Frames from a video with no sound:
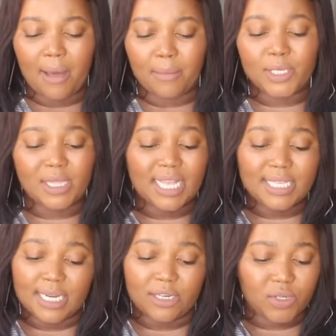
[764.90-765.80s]
So
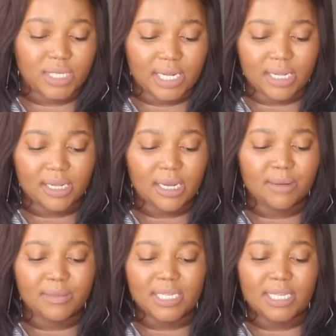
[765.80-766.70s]
that's an interesting
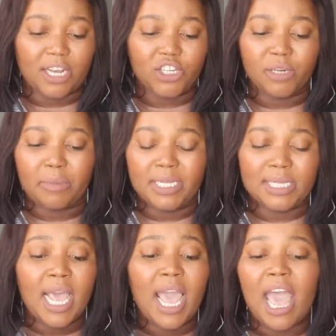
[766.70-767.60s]
discussion.
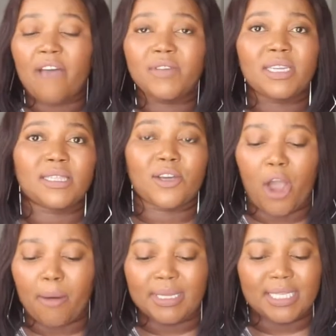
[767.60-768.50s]
Please have it in the
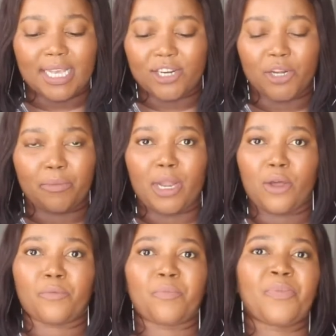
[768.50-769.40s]
comment section
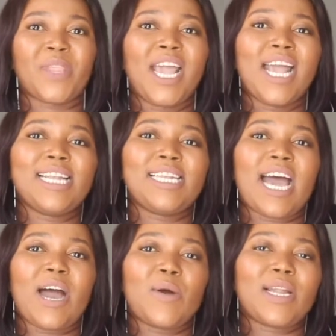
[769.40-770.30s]
below.
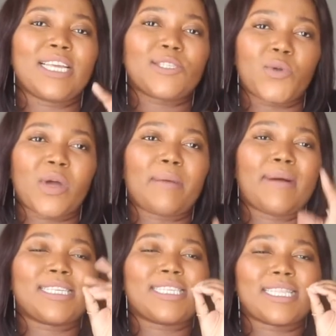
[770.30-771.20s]
Now let's talk
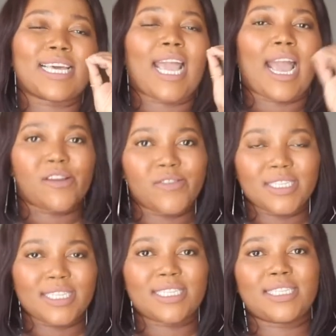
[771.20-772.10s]
about the
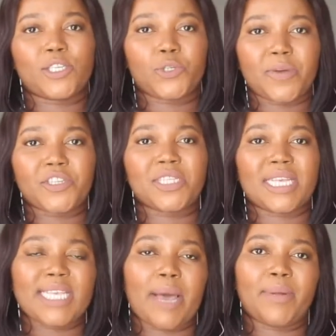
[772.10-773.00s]
current situation
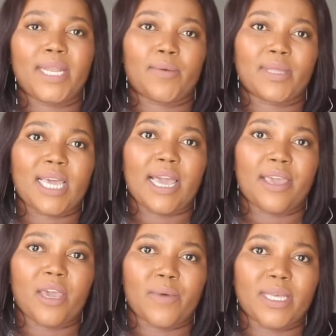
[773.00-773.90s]
that's happening with
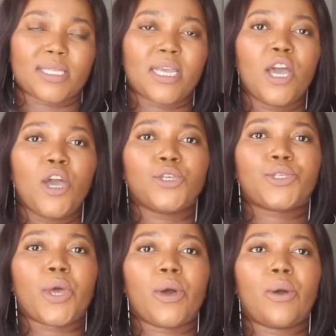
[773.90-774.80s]
Kanye West.
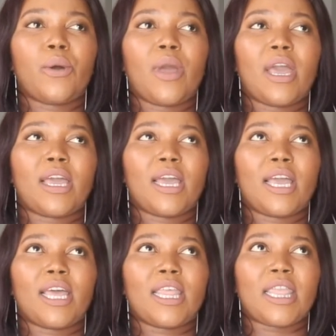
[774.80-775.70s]
So
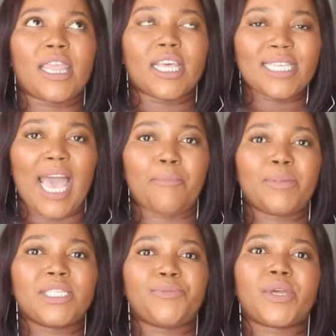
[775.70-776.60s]
this
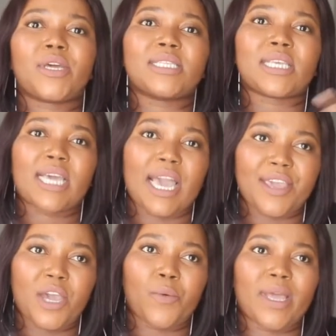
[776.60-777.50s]
happened because
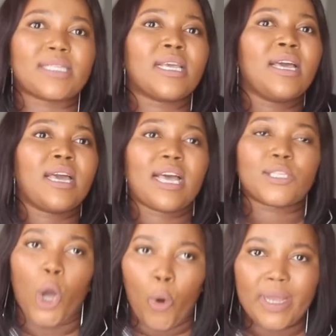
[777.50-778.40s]
Kanye West
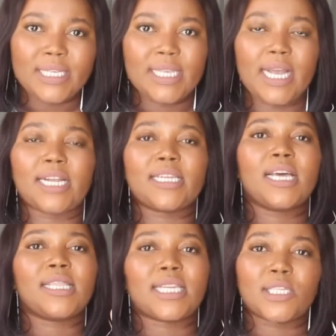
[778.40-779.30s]
has always
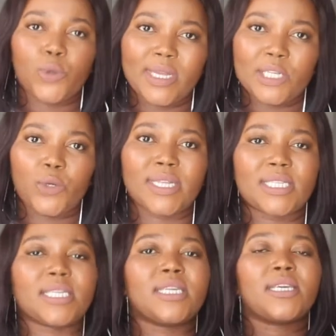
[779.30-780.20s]
said that in
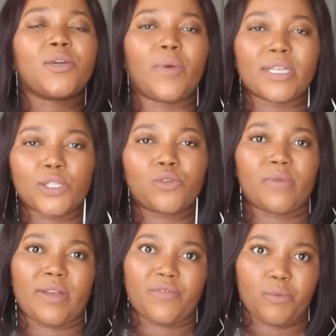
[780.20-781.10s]
2020 he wants to
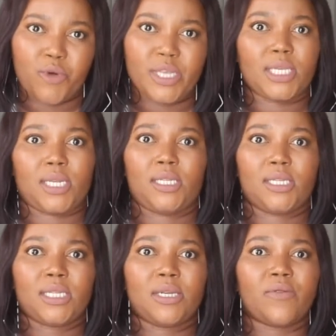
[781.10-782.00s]
run for
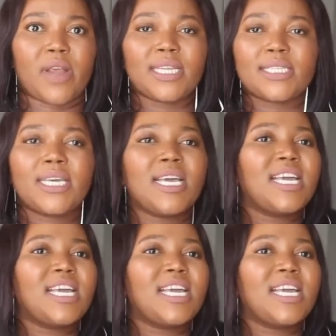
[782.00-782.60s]
president, right?